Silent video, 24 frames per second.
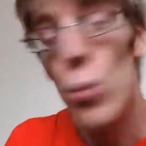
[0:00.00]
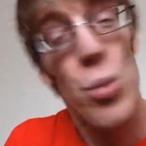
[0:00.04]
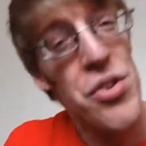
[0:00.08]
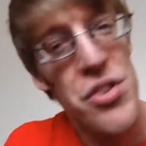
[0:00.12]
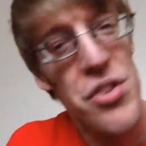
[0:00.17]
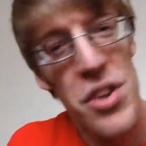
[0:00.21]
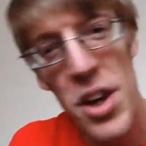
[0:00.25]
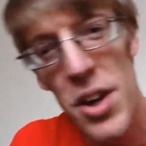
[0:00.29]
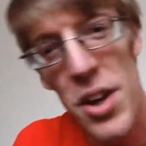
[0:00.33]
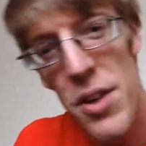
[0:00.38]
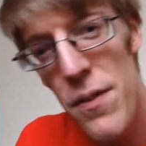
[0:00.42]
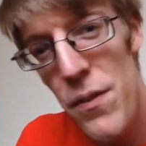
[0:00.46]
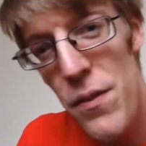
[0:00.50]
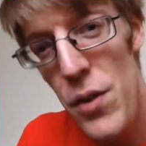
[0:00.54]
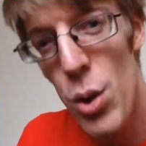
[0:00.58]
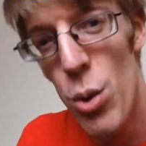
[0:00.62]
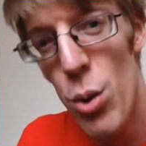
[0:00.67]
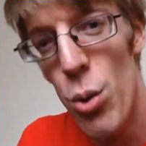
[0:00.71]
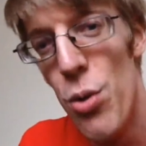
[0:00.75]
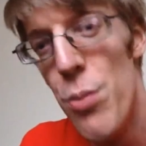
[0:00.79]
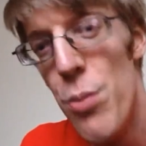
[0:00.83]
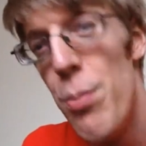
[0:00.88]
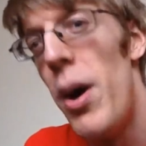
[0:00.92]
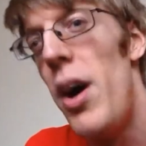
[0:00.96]
was certainly
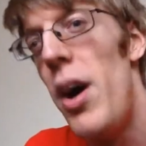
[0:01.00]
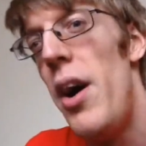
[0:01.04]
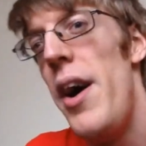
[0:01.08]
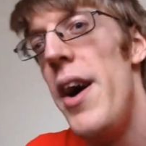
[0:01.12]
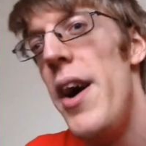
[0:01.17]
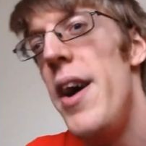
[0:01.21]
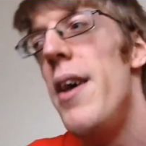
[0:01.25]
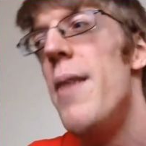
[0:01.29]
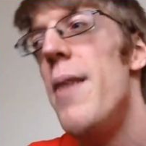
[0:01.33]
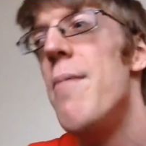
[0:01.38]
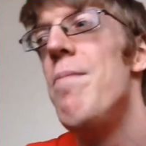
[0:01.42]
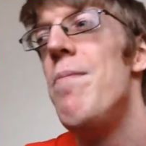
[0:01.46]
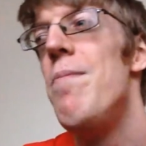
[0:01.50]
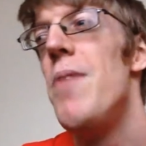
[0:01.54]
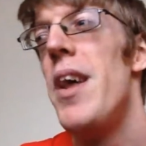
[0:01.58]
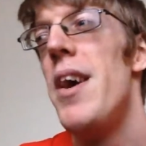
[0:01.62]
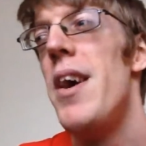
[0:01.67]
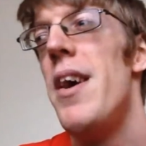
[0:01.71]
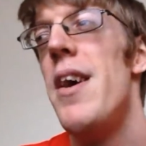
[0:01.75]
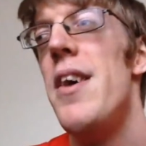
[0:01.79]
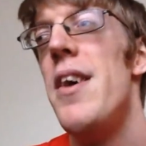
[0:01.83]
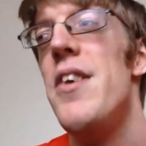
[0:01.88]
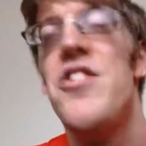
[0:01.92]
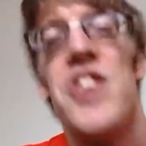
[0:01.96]
fueled by
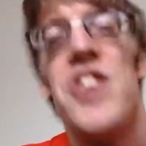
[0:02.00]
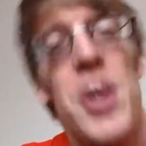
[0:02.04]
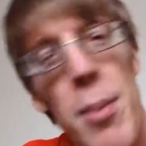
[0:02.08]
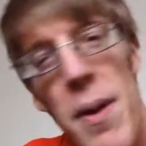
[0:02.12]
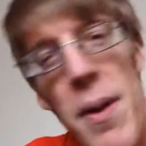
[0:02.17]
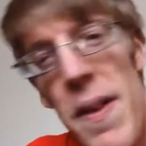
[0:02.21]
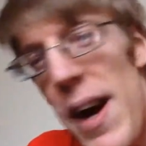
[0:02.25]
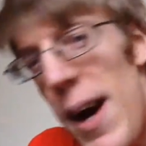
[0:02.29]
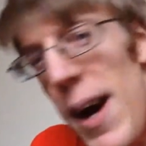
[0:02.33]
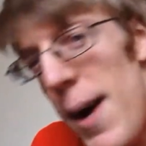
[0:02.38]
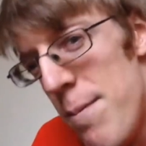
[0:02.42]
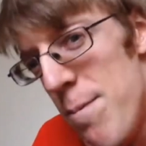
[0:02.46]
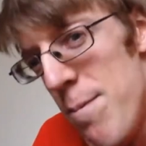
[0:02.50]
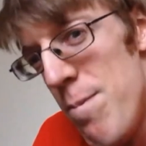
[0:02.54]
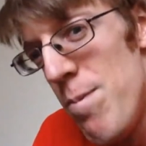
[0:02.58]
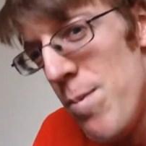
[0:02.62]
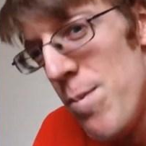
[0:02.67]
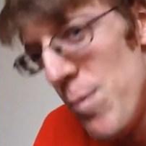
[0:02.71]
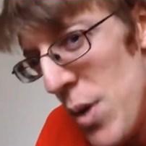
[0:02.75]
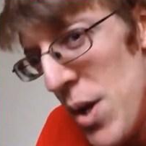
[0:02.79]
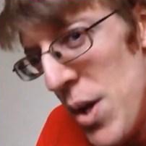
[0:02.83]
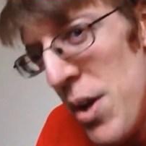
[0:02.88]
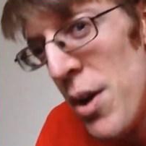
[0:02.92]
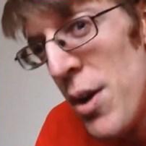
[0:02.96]
some of that,
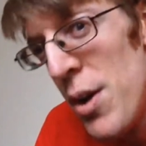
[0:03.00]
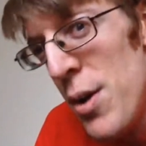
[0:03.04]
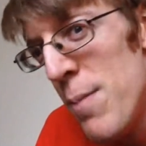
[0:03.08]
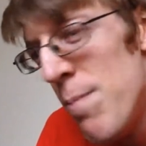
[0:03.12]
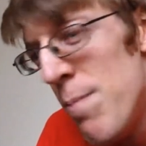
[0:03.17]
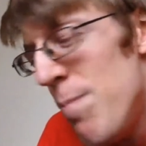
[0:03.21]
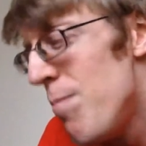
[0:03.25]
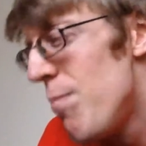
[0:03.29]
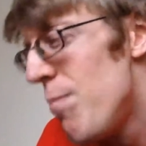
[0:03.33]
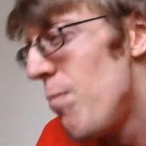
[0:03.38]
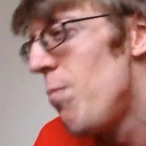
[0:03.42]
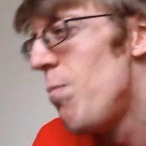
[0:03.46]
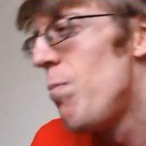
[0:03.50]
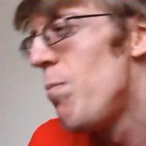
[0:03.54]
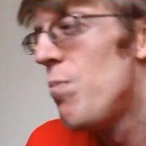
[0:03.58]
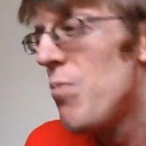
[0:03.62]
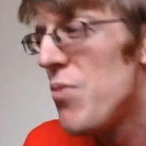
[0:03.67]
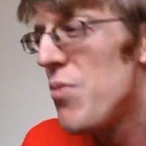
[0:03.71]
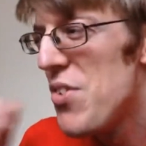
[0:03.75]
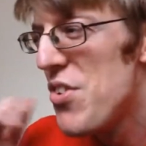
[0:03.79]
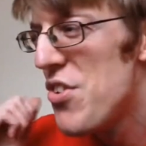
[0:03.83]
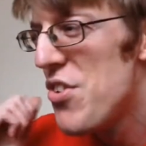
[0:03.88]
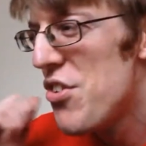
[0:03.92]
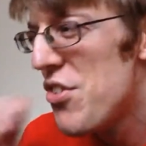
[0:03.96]
you know,
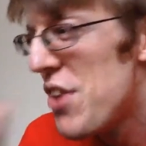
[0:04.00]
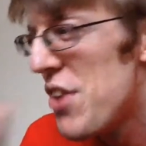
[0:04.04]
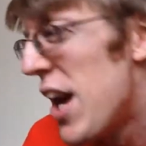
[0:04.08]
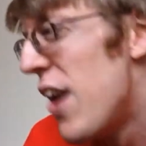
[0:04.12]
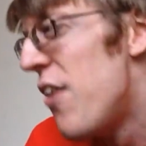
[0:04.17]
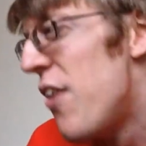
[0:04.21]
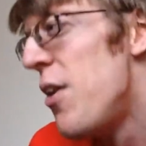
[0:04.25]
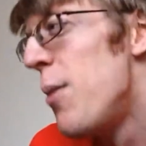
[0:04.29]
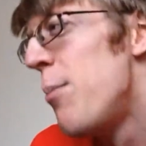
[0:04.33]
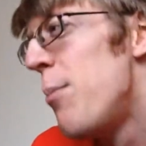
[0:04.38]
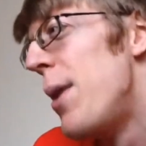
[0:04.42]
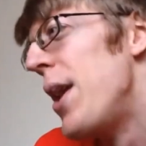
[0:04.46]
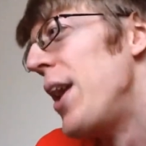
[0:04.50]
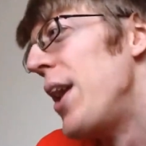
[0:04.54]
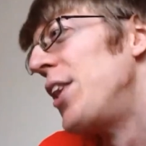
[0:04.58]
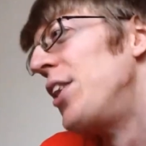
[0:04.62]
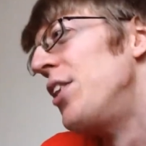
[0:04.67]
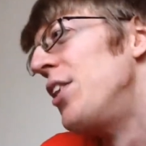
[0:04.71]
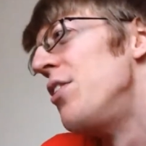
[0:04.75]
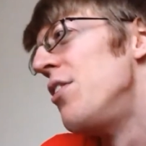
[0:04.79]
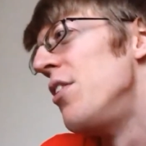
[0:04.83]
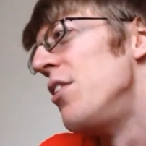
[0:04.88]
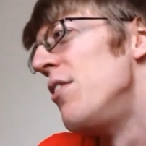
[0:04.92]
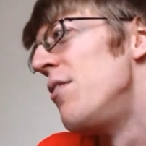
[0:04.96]
staring at
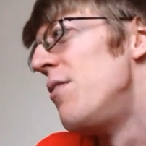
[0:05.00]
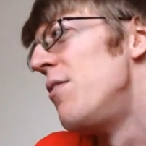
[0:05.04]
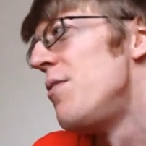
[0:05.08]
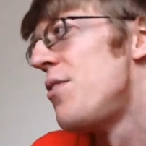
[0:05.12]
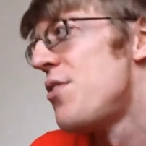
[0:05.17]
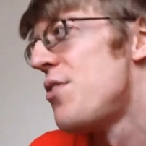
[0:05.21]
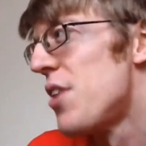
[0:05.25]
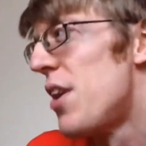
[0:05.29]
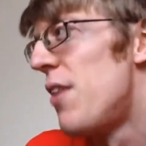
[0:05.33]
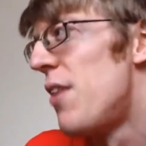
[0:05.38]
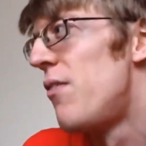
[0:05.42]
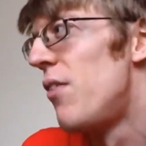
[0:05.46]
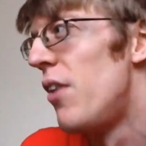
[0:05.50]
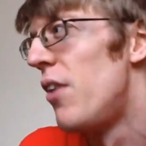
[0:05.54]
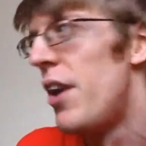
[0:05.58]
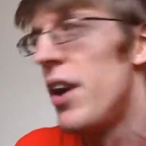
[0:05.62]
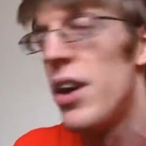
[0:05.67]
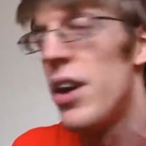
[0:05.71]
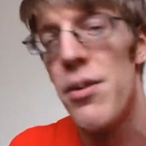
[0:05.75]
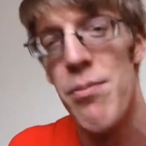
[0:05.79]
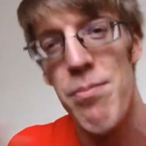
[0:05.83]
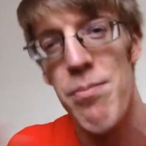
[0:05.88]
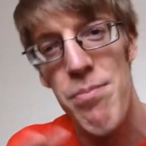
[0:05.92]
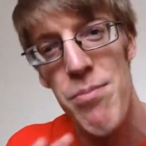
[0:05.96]
pictures of stuff
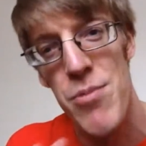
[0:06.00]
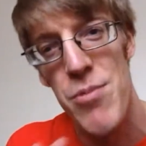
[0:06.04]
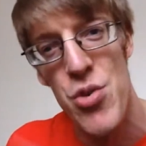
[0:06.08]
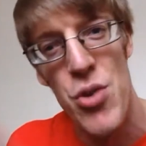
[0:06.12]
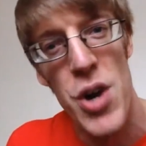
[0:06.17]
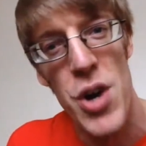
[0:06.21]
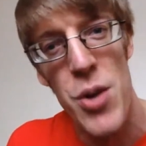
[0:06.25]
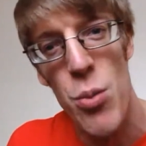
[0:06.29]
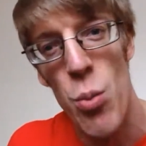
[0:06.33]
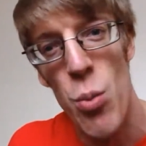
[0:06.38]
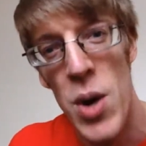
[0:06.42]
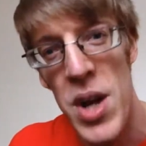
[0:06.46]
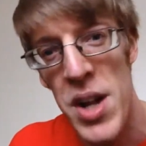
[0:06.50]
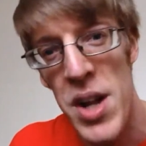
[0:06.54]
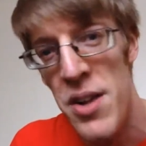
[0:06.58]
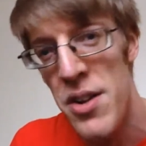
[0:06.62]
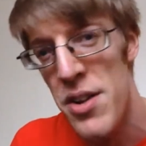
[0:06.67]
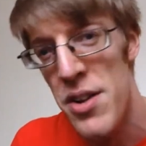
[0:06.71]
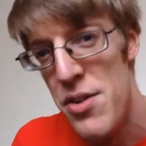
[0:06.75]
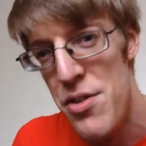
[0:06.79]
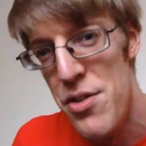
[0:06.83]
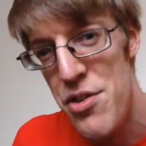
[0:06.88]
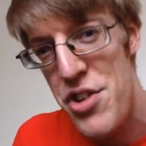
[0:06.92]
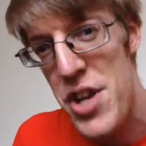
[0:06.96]
like
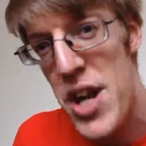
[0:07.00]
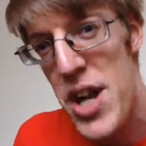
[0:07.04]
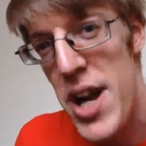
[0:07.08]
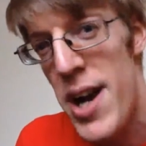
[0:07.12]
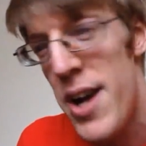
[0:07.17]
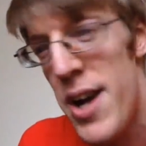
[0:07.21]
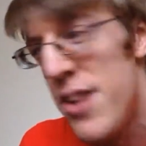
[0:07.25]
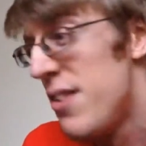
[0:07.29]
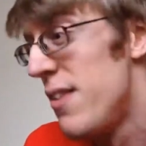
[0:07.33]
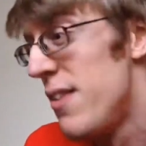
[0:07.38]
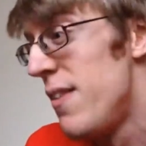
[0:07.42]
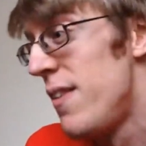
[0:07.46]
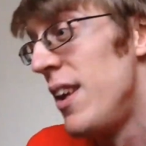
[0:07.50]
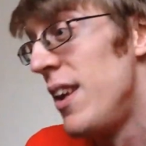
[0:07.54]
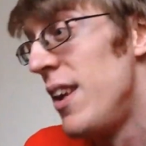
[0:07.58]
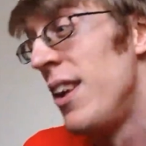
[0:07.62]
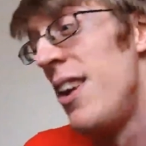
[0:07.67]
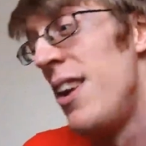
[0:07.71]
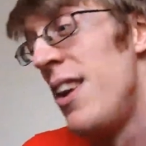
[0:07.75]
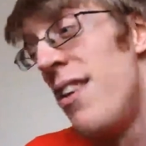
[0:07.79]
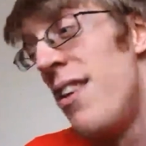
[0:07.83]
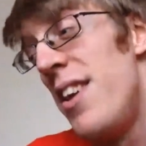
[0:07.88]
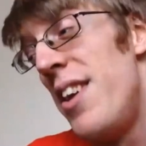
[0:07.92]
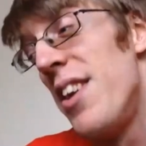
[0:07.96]
Dreadwind and Jazz and
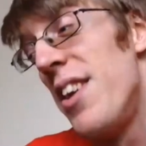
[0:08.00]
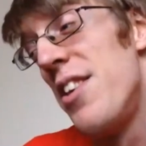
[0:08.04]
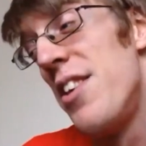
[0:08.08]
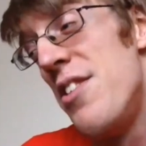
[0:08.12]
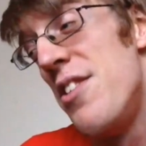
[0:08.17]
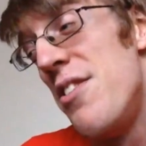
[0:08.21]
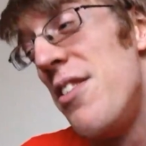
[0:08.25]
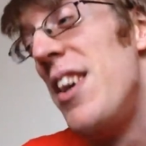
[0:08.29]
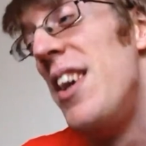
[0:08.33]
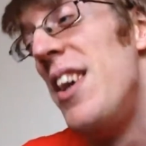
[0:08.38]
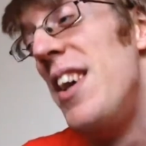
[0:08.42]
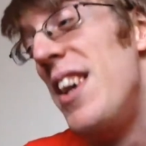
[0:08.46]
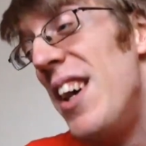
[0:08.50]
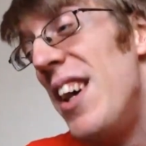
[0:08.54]
thinking I could